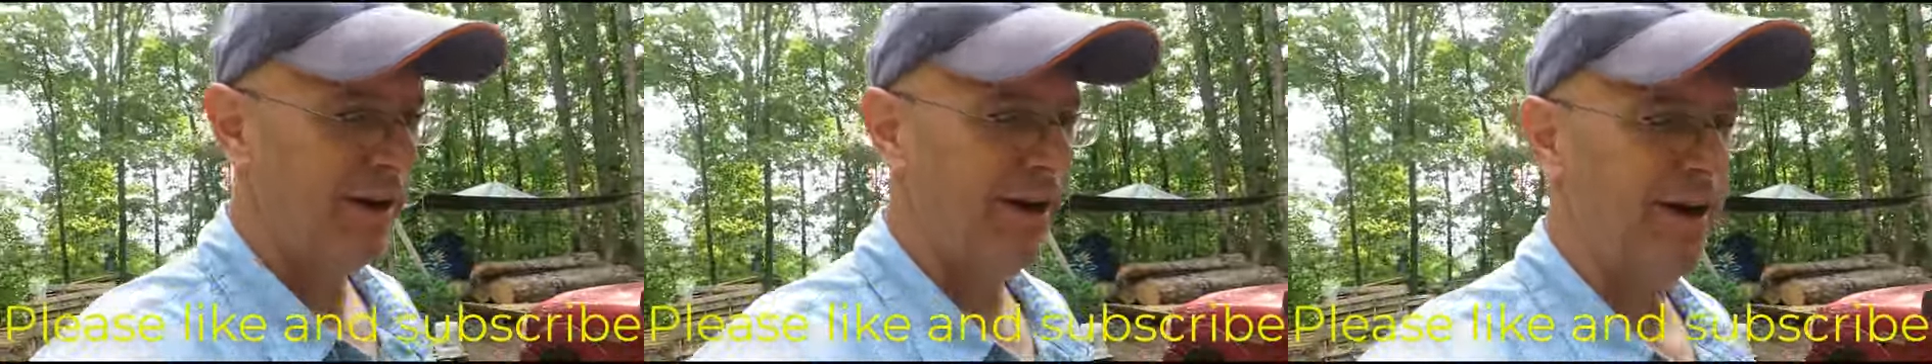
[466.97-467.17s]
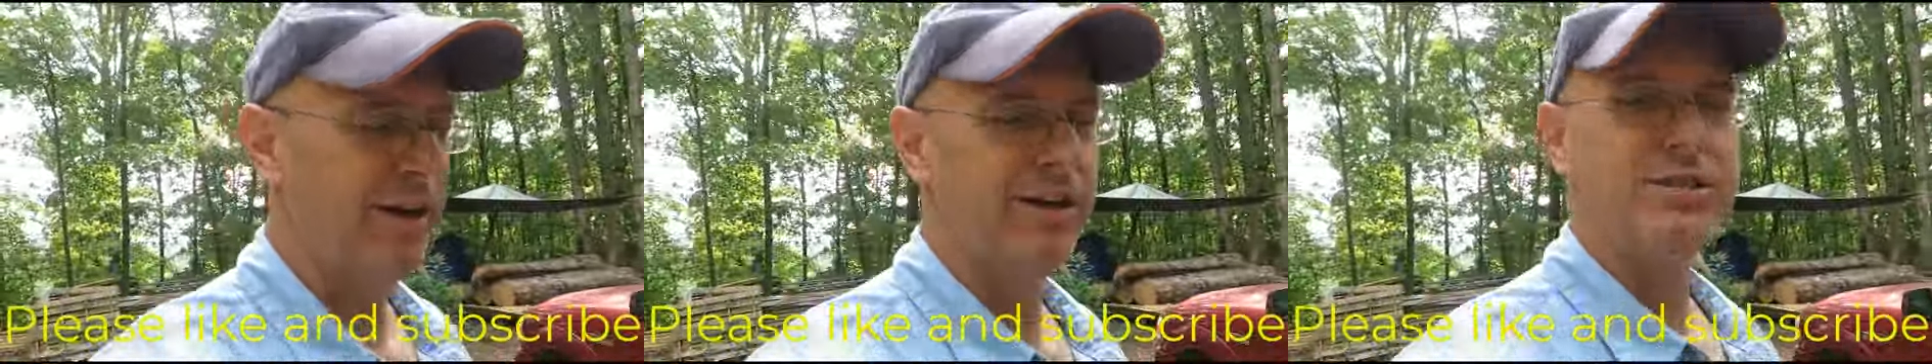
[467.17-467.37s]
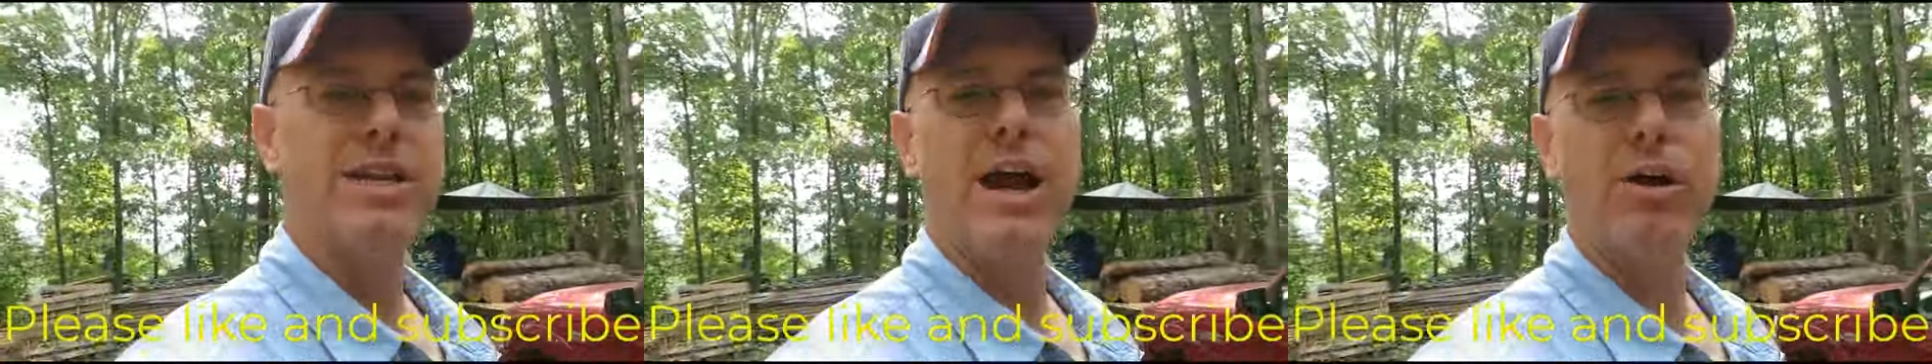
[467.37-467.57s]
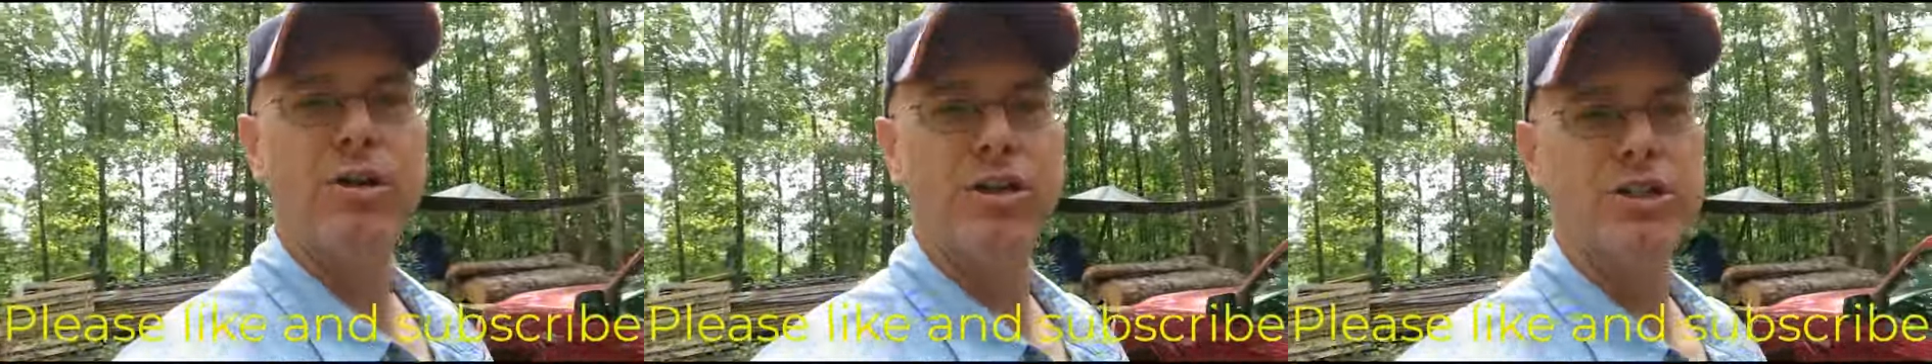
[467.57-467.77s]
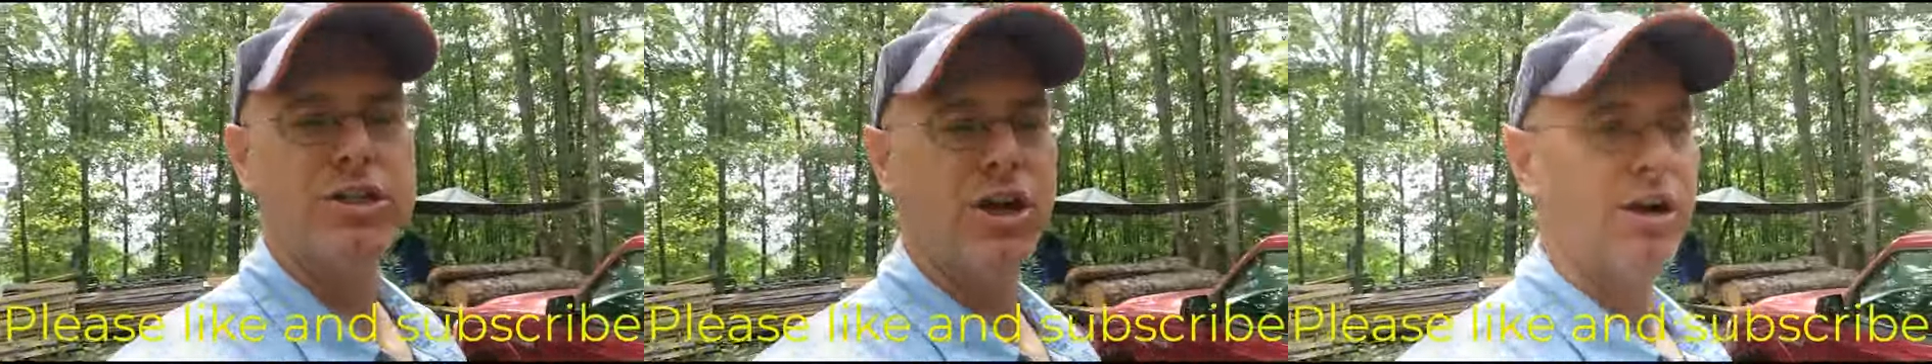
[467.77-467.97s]
is now
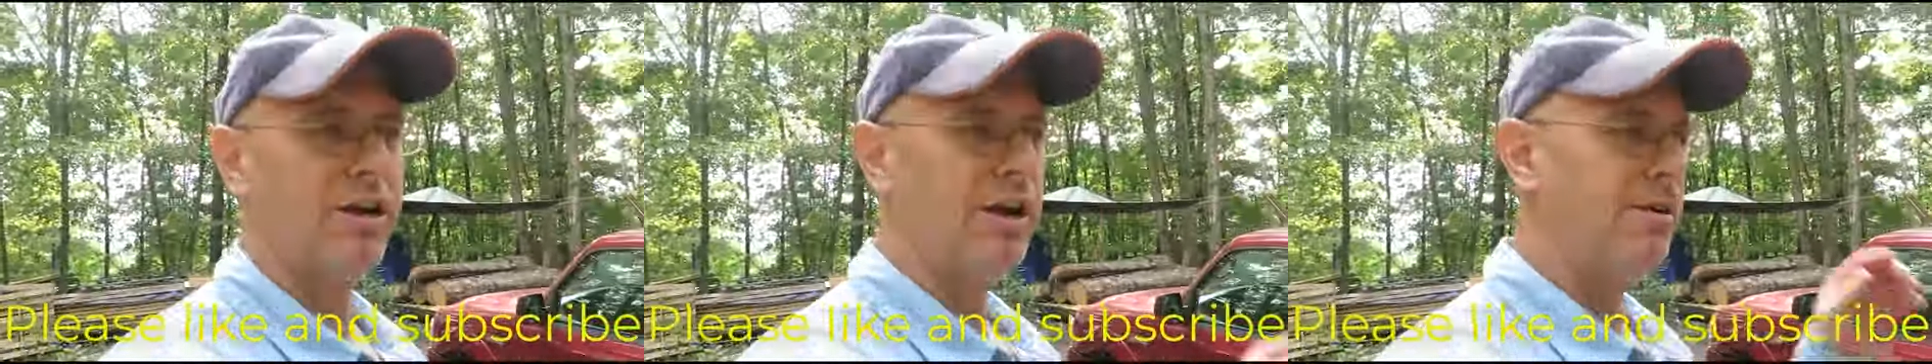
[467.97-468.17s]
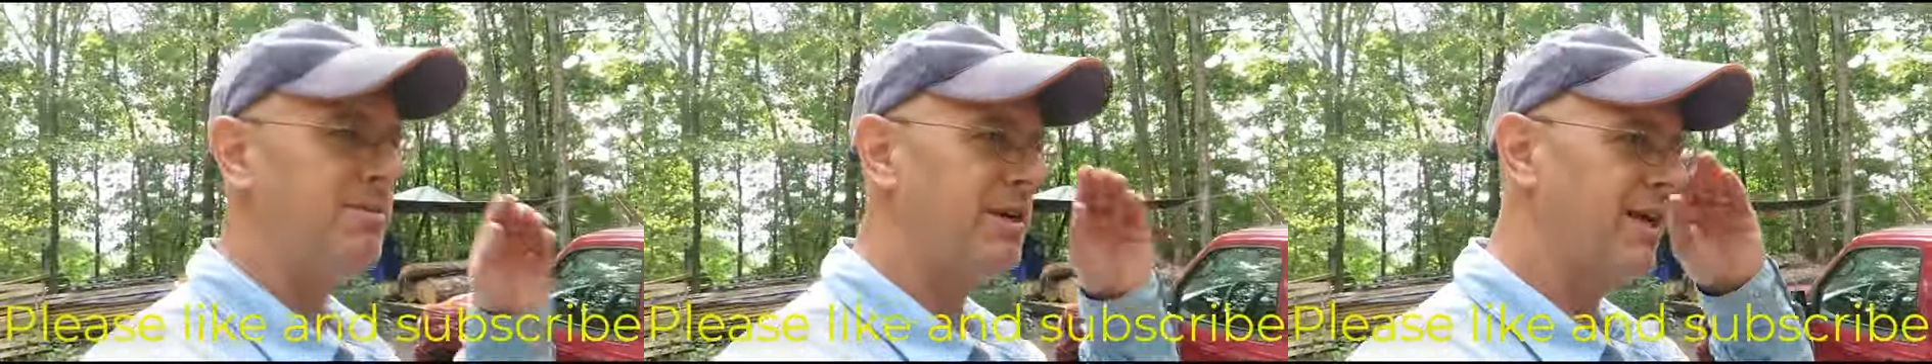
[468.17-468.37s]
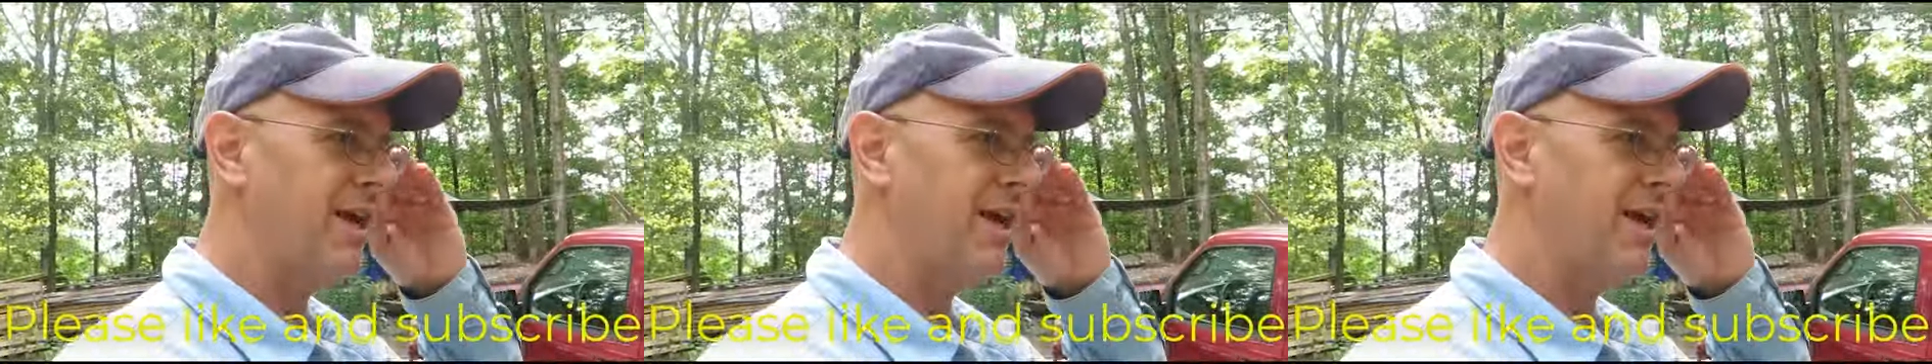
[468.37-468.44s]
going to start coming